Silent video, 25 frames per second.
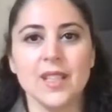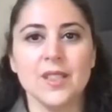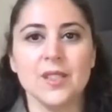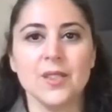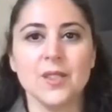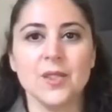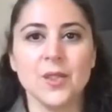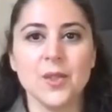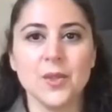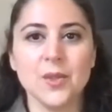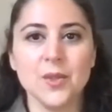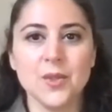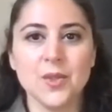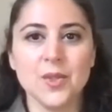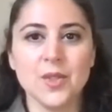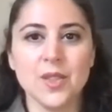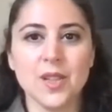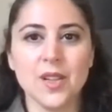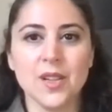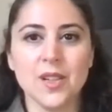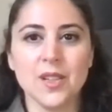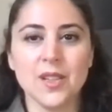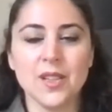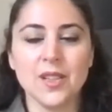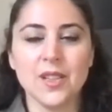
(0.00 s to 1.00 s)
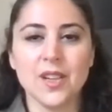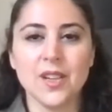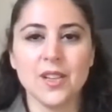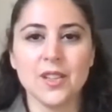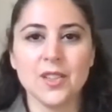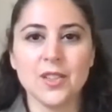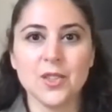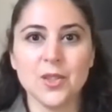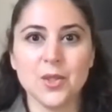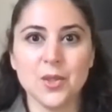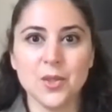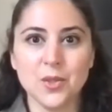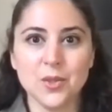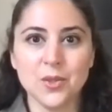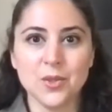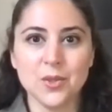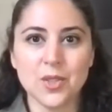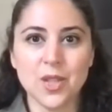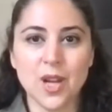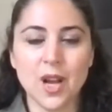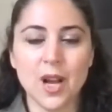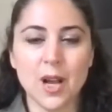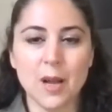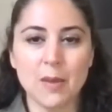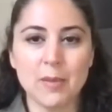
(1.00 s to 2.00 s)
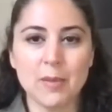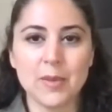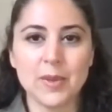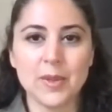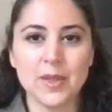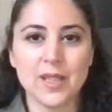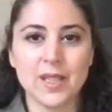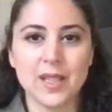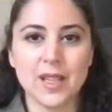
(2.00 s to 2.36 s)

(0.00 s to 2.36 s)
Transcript: Those are our two top